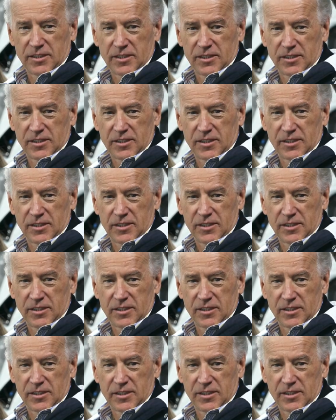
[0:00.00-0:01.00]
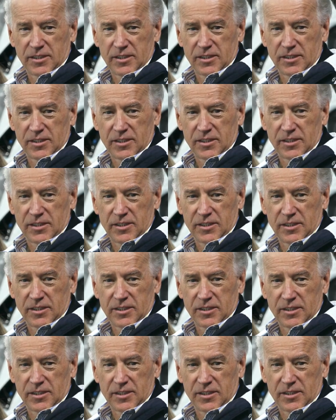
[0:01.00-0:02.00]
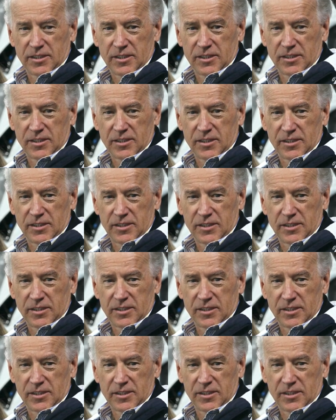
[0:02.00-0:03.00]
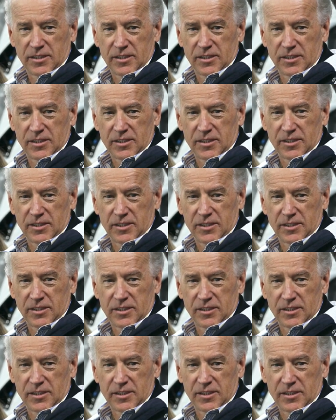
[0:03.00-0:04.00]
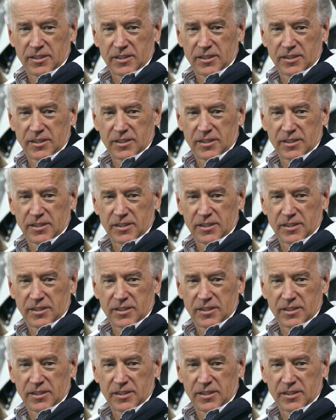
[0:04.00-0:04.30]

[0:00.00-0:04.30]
No words are spoken by the person on screen.